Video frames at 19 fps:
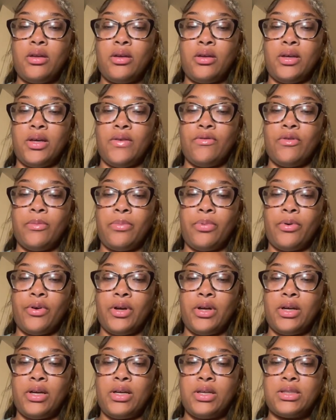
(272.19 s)
Giving
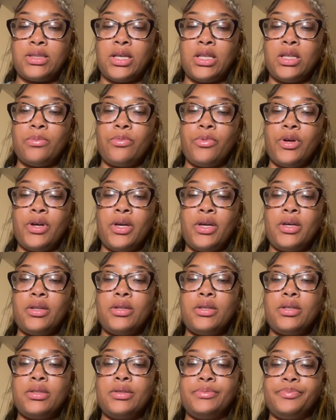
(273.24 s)
praise. Celebrate
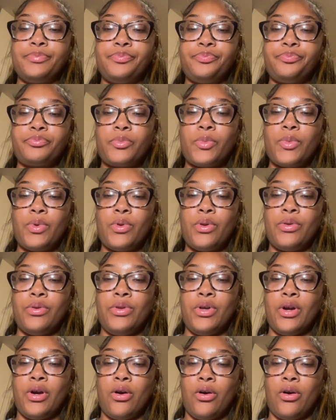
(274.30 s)
their